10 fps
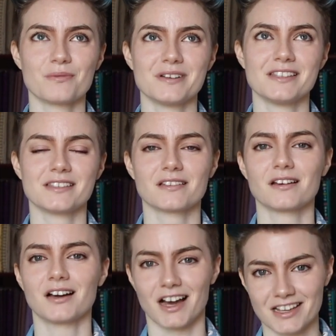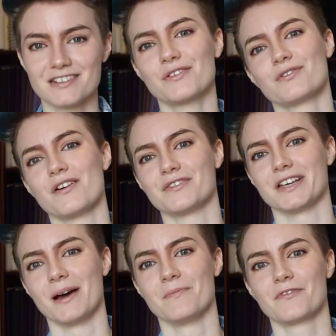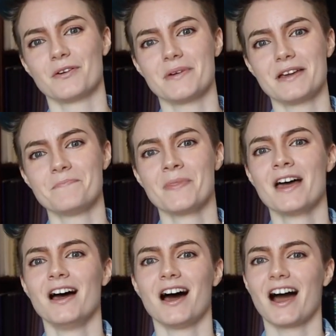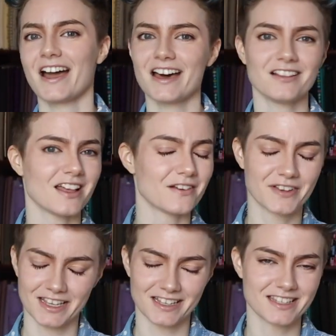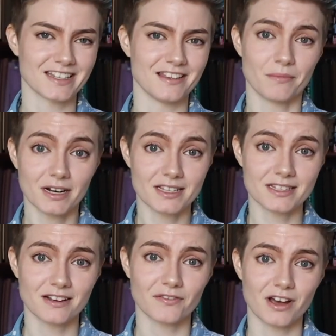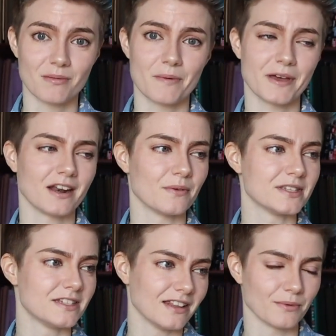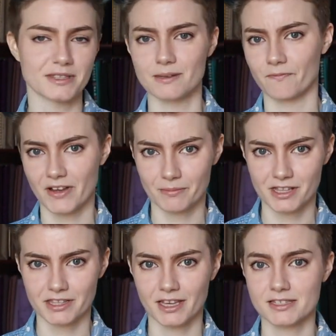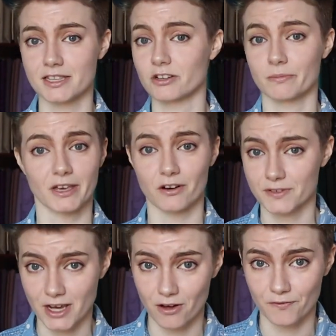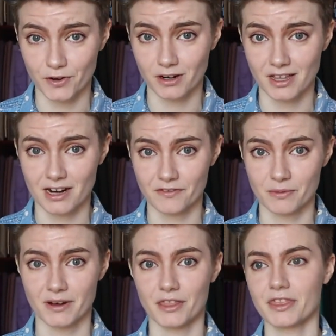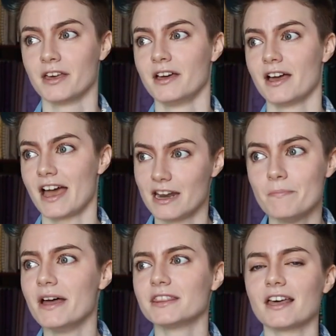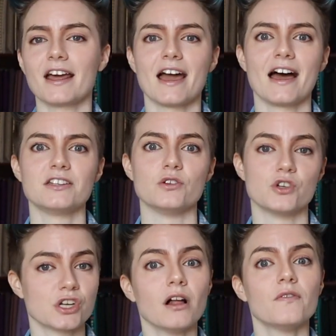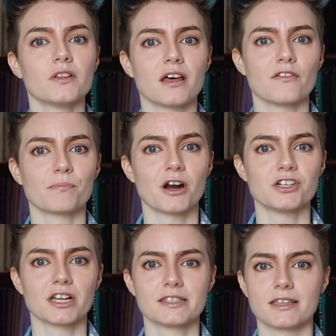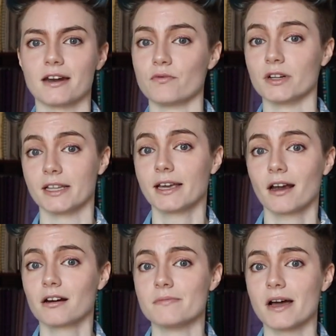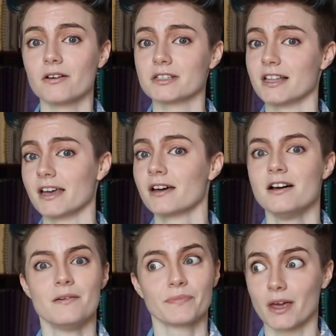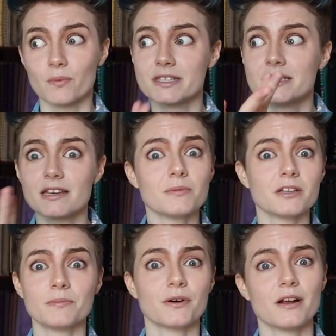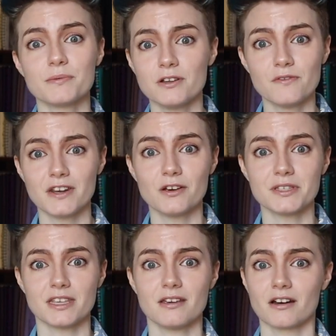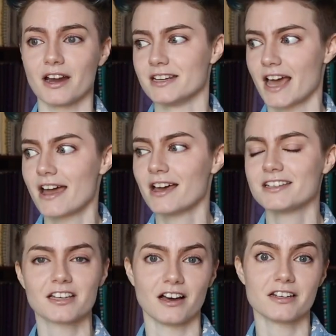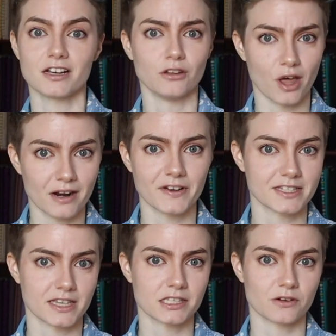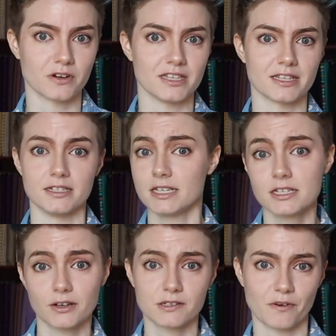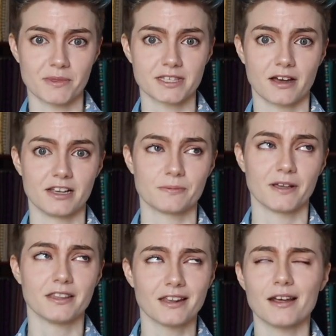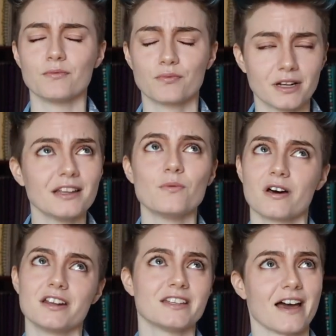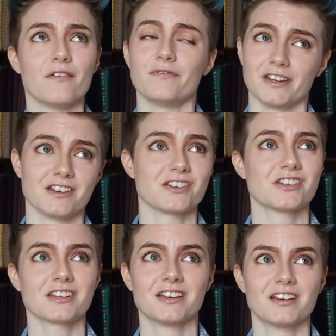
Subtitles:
was kind of a rough time for me. I had a lot of gigs and money stuff come up, and I was dealing with some family things that took me out of town for a lot of the month, and it meant that I had to shelve a lot of the projects that I really care about. Like, I wasn't able to put up new videos here, and I had to cut a lot of accessories and details from this cosplay that I really wanted to have finished.